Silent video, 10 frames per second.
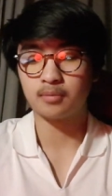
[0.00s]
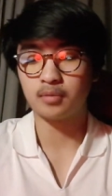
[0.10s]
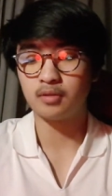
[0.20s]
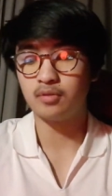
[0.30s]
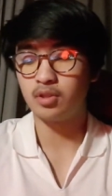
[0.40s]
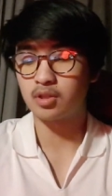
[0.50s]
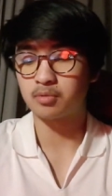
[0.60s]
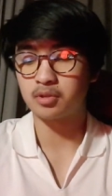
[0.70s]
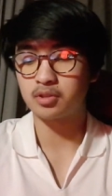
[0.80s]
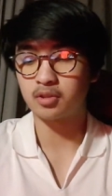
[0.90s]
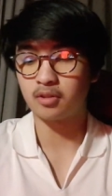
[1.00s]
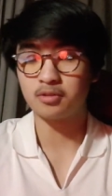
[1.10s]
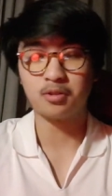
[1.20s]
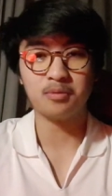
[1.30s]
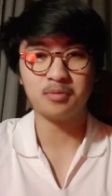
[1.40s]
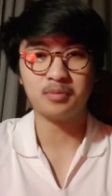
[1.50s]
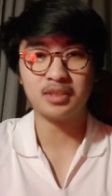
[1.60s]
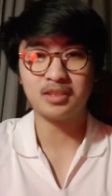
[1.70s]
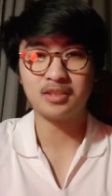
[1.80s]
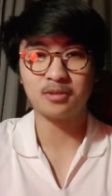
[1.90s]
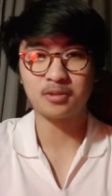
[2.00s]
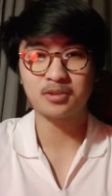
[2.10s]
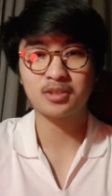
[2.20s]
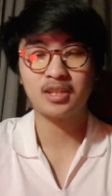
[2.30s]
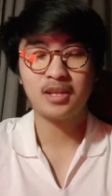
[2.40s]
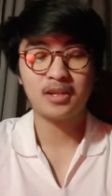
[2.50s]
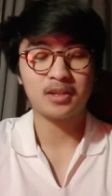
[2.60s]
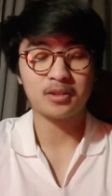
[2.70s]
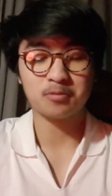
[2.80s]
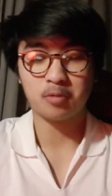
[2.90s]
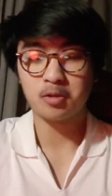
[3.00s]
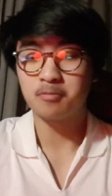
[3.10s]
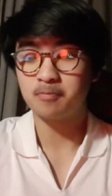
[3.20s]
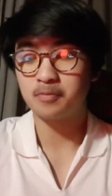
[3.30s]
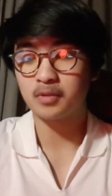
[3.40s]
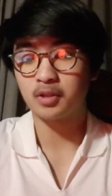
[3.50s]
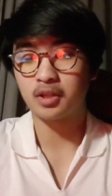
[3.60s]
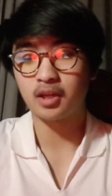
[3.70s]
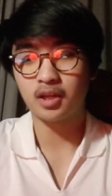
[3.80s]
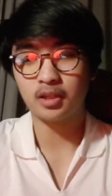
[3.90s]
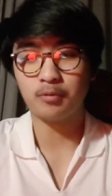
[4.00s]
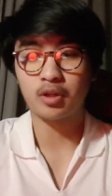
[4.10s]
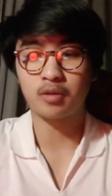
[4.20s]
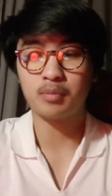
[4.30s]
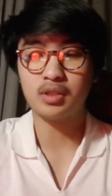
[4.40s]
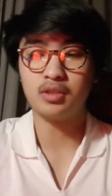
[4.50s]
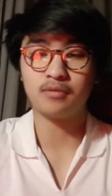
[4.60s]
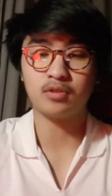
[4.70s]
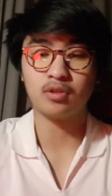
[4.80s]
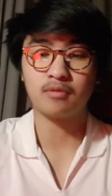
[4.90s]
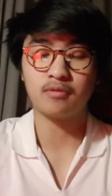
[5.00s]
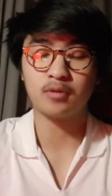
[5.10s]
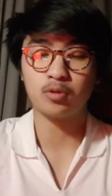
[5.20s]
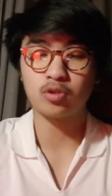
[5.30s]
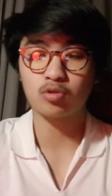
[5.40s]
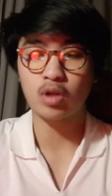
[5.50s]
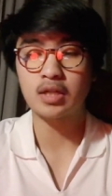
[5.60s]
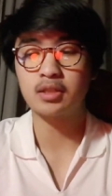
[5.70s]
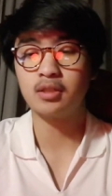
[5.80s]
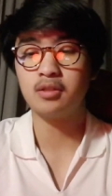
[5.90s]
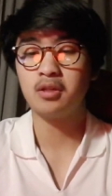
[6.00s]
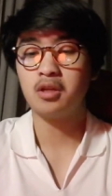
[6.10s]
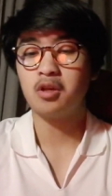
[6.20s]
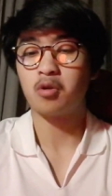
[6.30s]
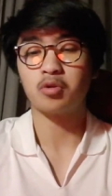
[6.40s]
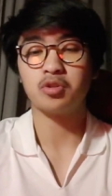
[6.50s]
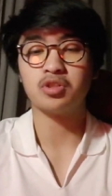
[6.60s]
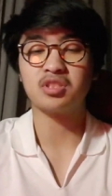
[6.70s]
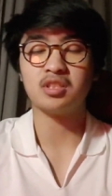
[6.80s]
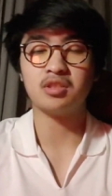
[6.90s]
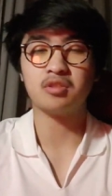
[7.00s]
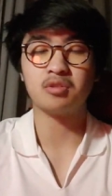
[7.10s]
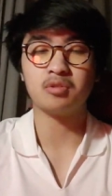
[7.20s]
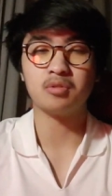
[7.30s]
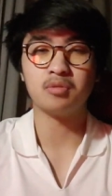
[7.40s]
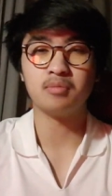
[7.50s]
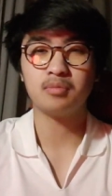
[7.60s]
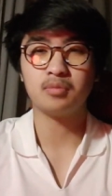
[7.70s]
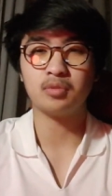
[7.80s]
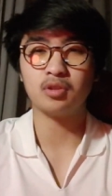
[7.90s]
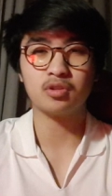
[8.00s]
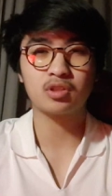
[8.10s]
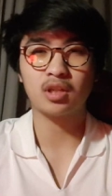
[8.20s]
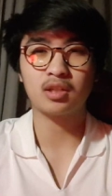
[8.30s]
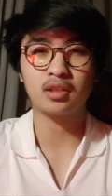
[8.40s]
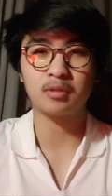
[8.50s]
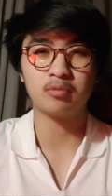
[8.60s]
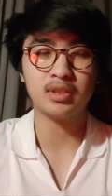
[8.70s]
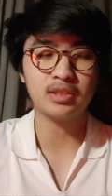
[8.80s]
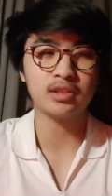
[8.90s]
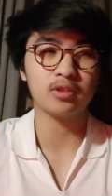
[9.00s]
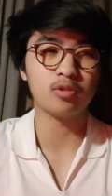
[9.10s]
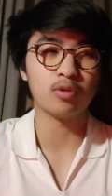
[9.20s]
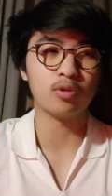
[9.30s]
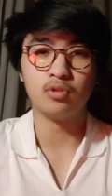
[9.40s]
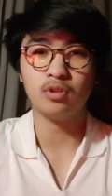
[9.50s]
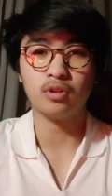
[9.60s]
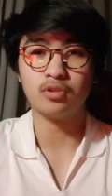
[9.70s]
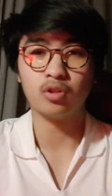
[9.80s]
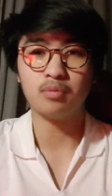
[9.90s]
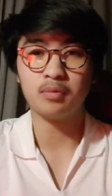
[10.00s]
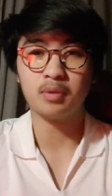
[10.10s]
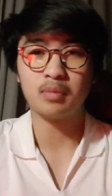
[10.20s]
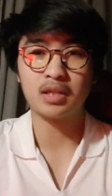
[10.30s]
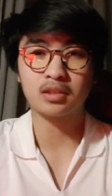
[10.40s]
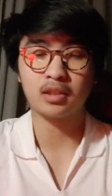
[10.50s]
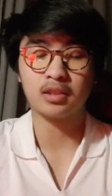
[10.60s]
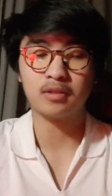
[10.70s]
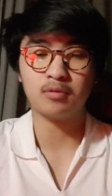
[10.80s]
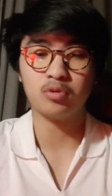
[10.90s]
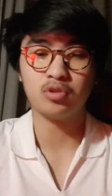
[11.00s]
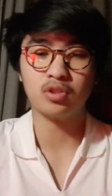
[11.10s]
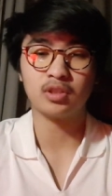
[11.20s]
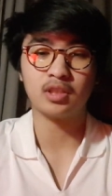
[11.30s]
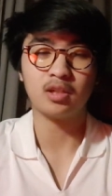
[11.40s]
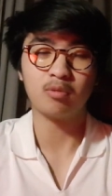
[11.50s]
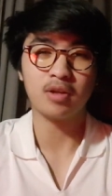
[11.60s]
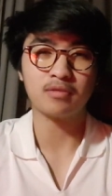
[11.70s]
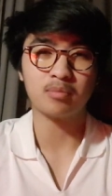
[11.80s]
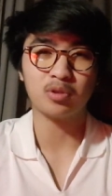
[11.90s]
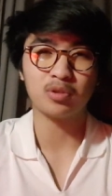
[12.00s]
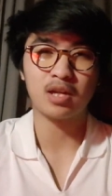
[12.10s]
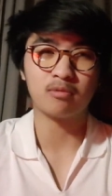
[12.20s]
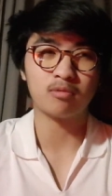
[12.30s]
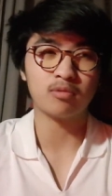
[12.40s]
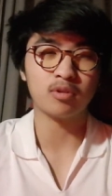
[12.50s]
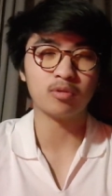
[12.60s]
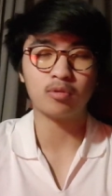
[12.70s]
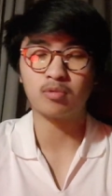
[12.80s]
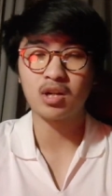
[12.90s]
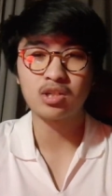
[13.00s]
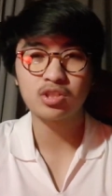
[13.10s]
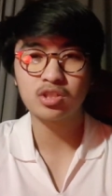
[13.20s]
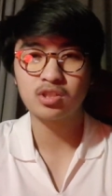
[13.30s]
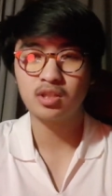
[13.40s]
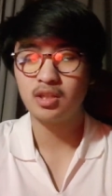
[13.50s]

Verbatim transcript: If you guys want to start a dopamine detox as well, I highly recommend it. If you ever feel distracted or you just need to, you know, just kind of like reset your, you know, dopamine baseline levels, you know, get away from all that, all the rush,